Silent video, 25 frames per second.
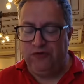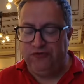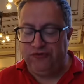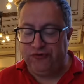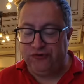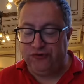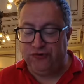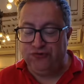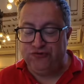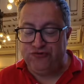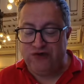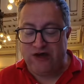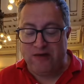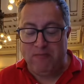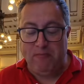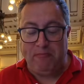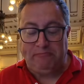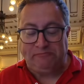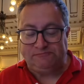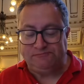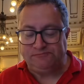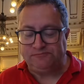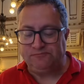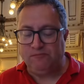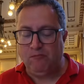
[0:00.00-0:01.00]
It's a good
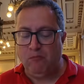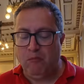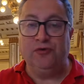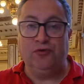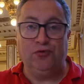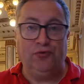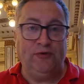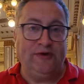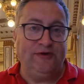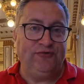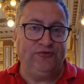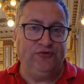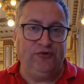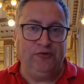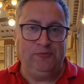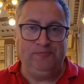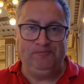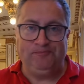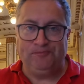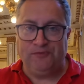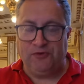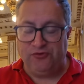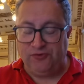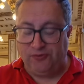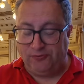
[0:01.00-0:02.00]
jam in the
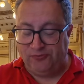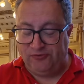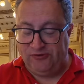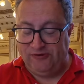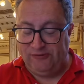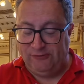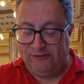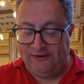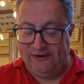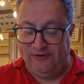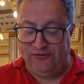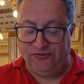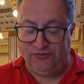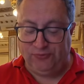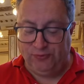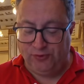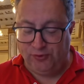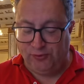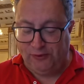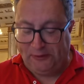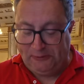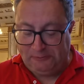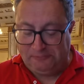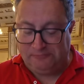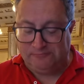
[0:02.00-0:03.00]
croissant. It's obviously quite a
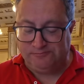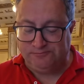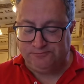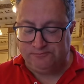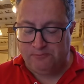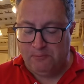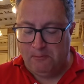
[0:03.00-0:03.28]
small one,